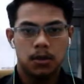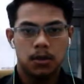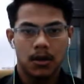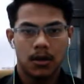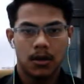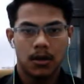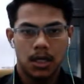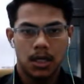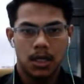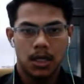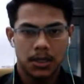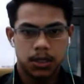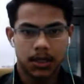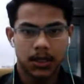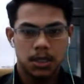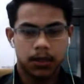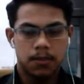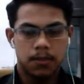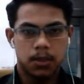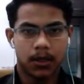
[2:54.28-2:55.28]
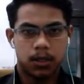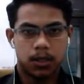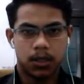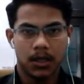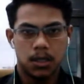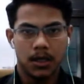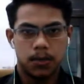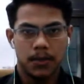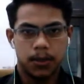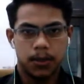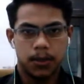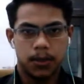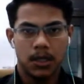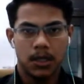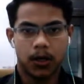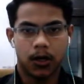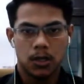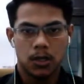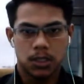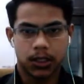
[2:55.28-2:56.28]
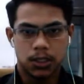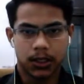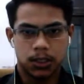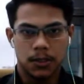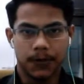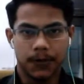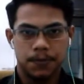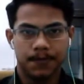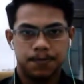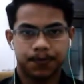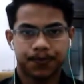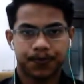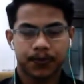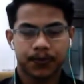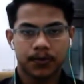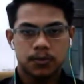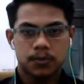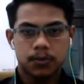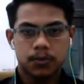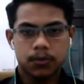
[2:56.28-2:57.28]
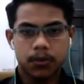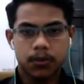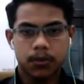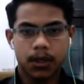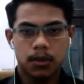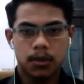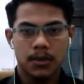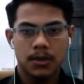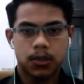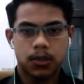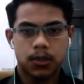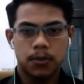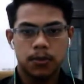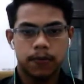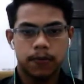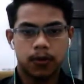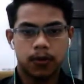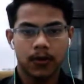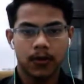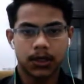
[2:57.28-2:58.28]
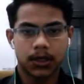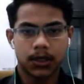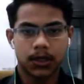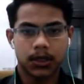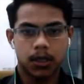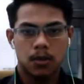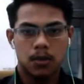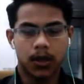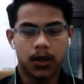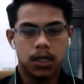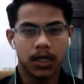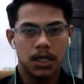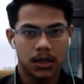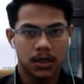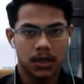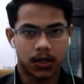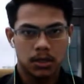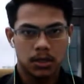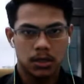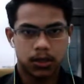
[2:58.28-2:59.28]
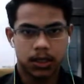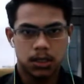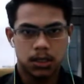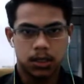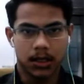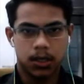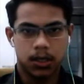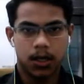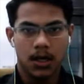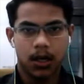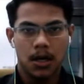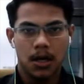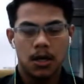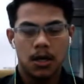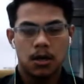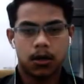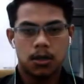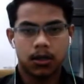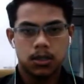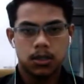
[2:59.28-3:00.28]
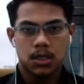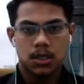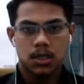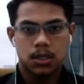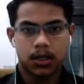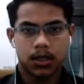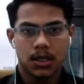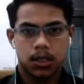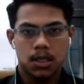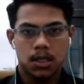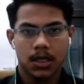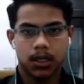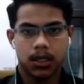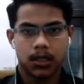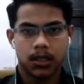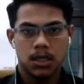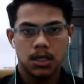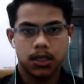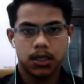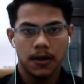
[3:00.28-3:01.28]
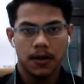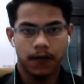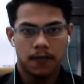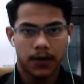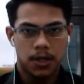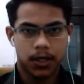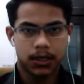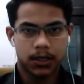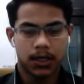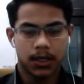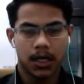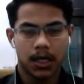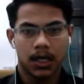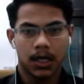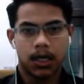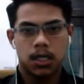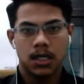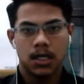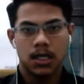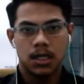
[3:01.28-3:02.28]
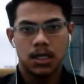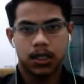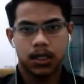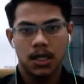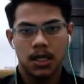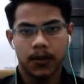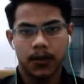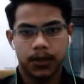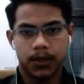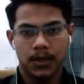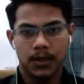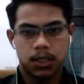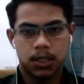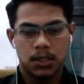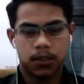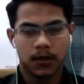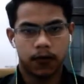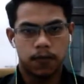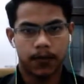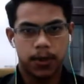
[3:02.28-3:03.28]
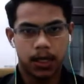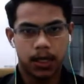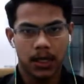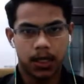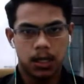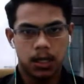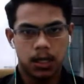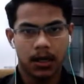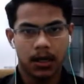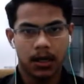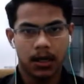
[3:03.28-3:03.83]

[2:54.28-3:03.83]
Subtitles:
door alarm system by using a Hall sensor. So before we start, what is a Hall sensor? Hall sensor is a device that can detect the presence of magnet